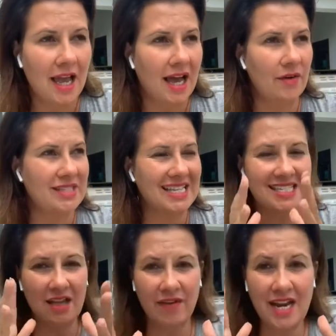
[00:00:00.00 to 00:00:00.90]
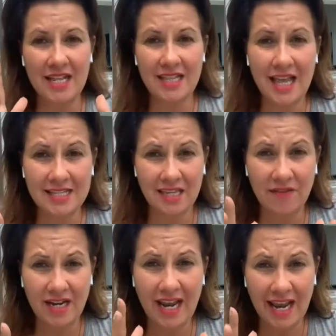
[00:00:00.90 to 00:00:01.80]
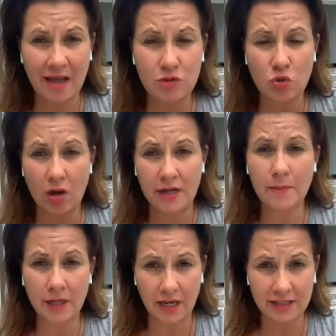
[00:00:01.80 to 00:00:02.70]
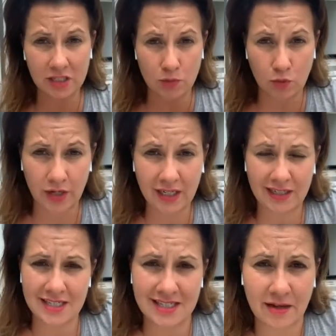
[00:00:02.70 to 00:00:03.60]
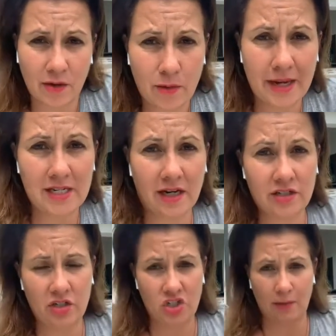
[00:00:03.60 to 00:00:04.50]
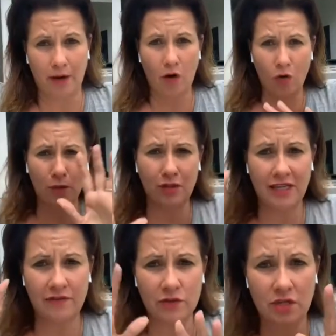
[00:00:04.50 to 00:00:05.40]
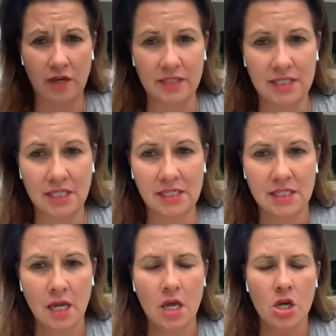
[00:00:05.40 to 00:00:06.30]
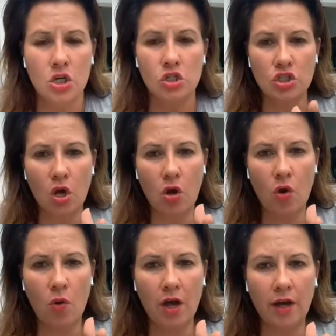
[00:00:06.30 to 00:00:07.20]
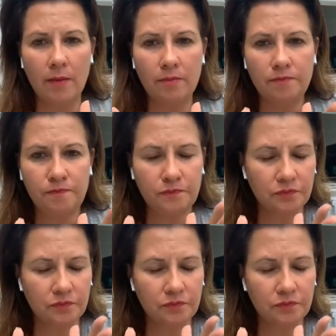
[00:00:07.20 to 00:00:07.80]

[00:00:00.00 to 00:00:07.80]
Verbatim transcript: I was at 7 and 7 a.m. drawing blood this morning because I want my doctor to check my hormone levels and all these things. So um,